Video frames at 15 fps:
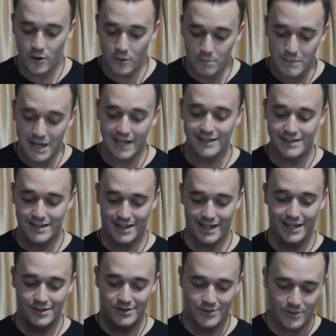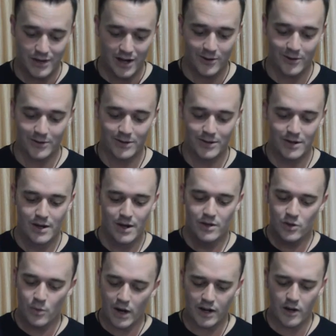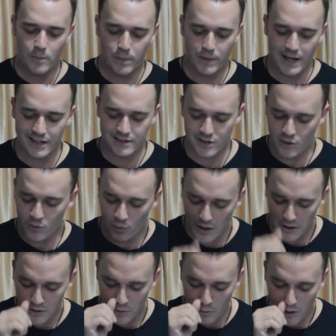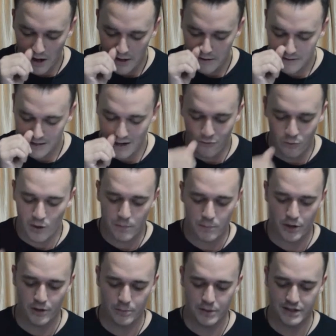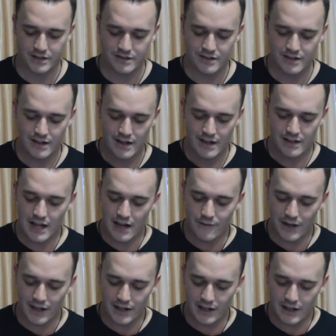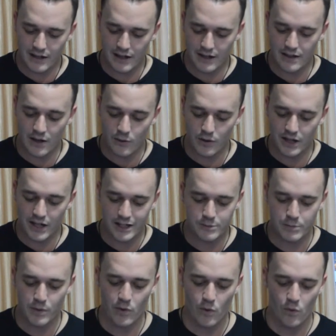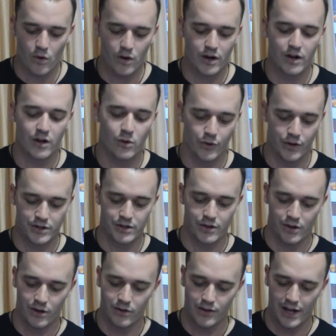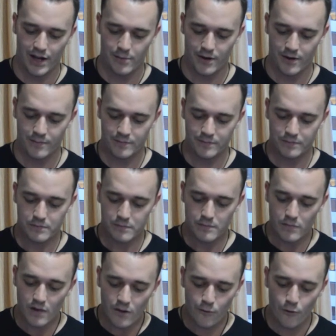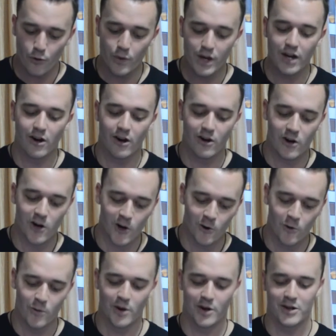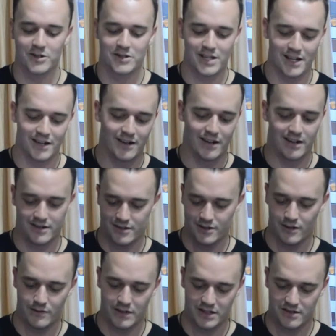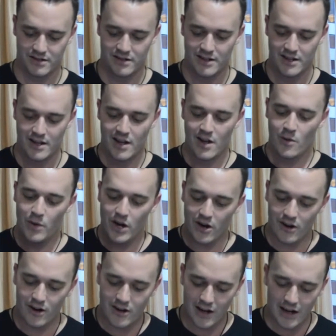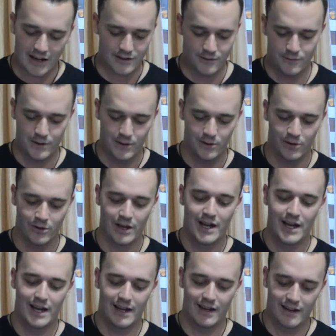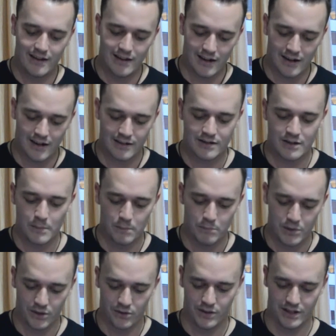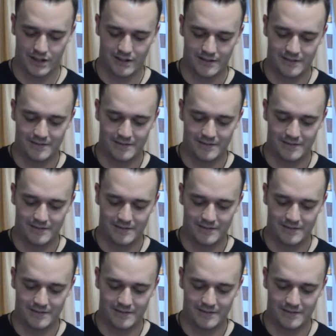who makes things grow. The one who plants and the one who waters have one purpose. They have and they will each be rewarded according to their own labor. For we are co-workers in God's service. We are God's field and God's building.